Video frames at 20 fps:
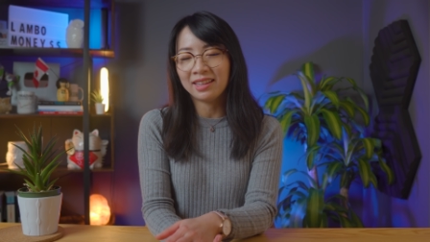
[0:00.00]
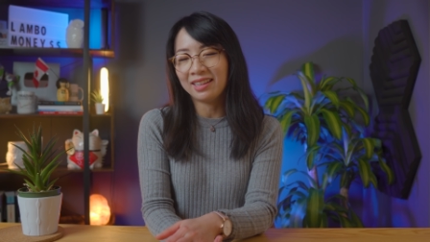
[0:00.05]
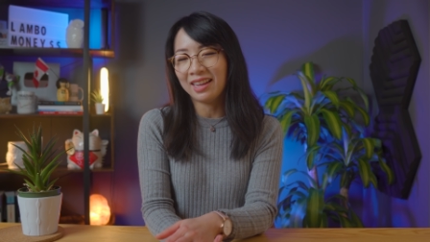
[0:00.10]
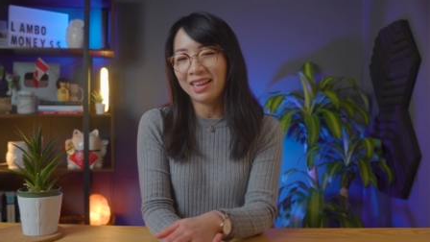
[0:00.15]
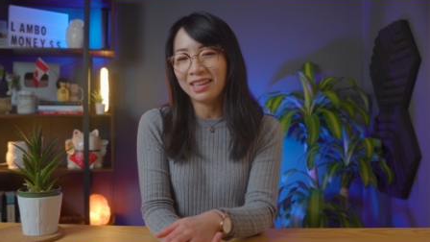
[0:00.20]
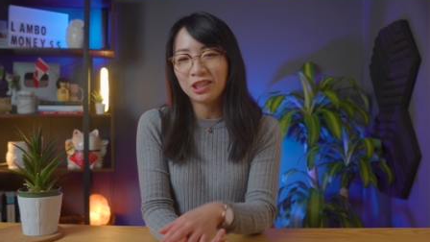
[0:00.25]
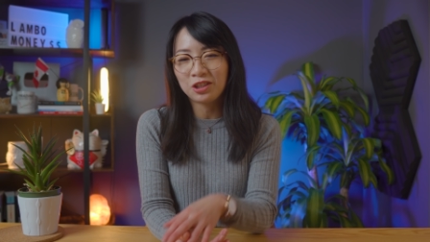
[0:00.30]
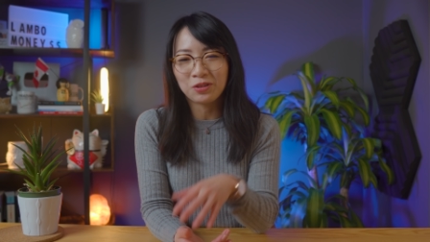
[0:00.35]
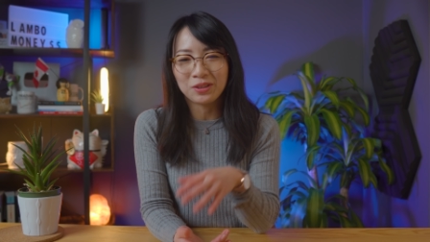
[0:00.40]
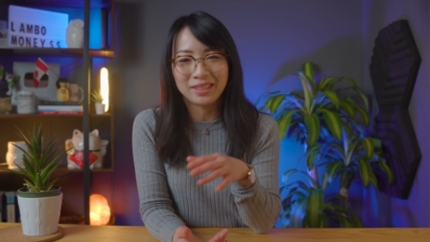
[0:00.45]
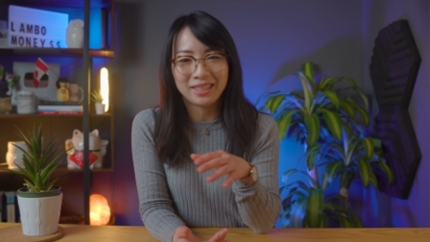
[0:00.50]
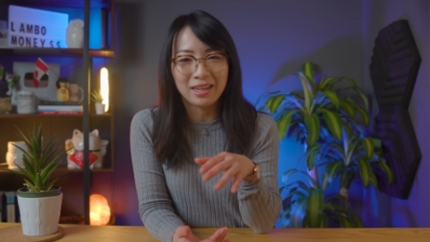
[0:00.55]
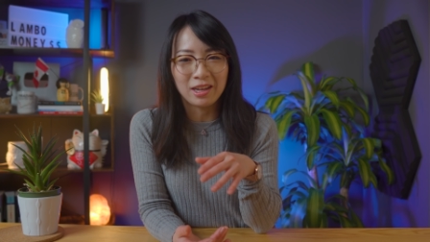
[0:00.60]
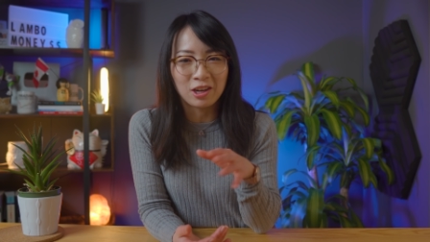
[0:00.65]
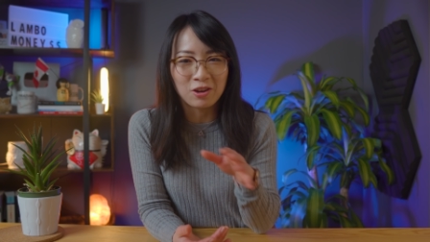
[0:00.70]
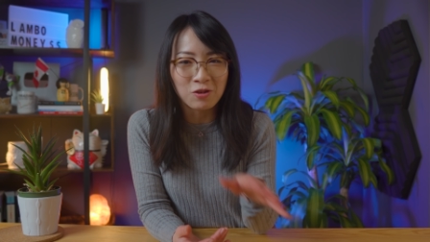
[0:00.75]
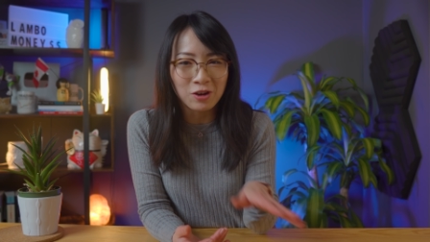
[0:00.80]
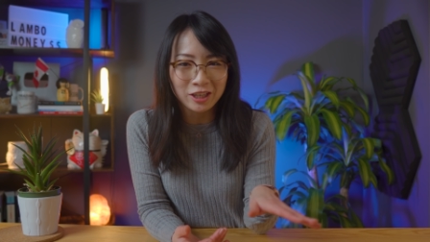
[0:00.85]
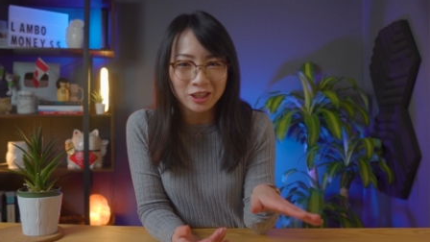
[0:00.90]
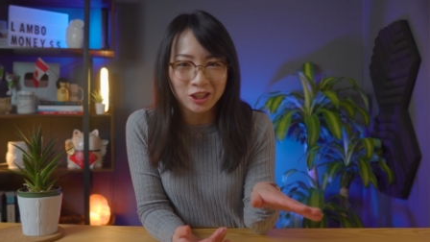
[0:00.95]
an interesting
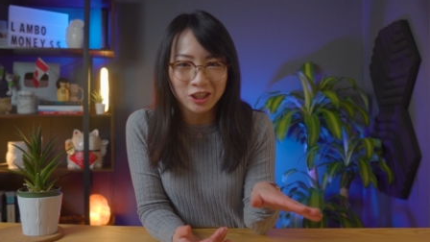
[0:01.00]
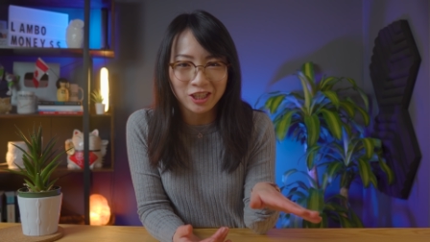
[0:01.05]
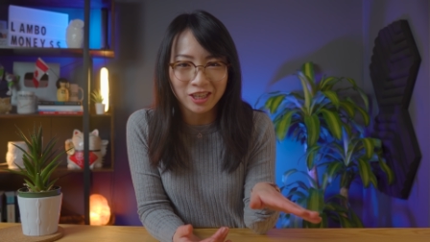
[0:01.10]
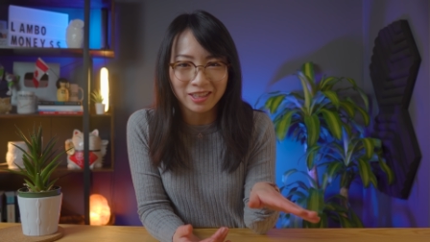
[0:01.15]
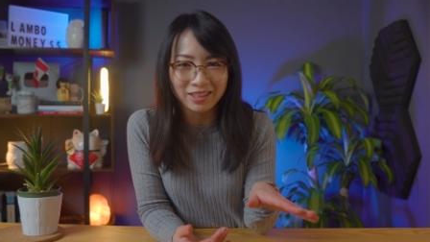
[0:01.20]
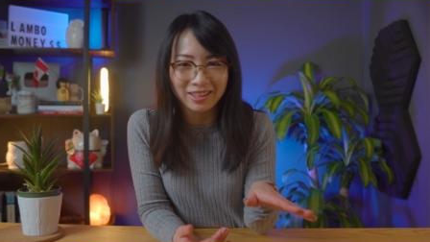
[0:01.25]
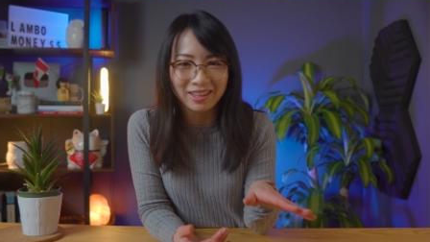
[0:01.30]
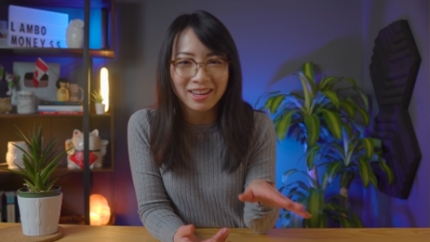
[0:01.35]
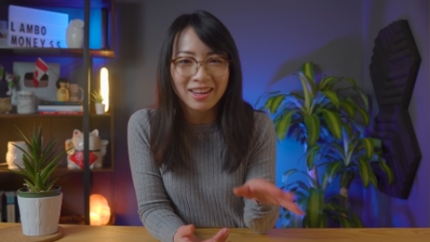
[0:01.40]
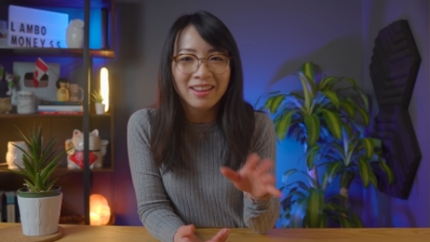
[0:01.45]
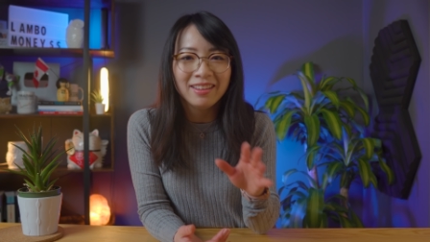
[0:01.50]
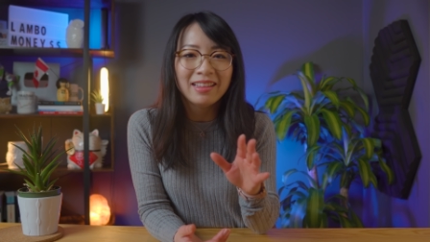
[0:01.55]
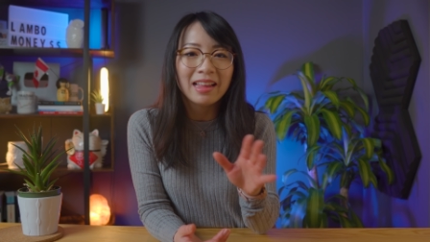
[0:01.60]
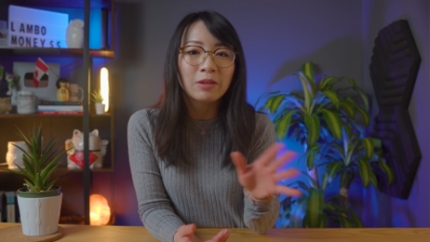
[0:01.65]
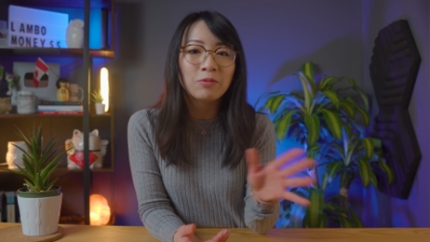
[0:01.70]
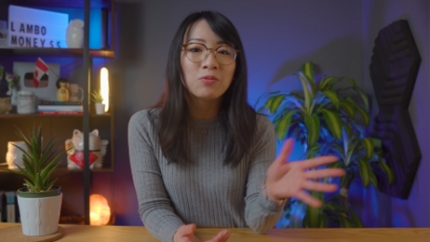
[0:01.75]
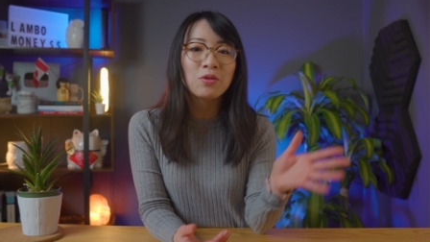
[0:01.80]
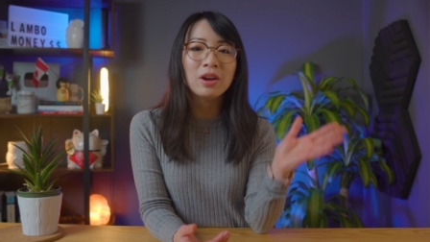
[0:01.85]
question that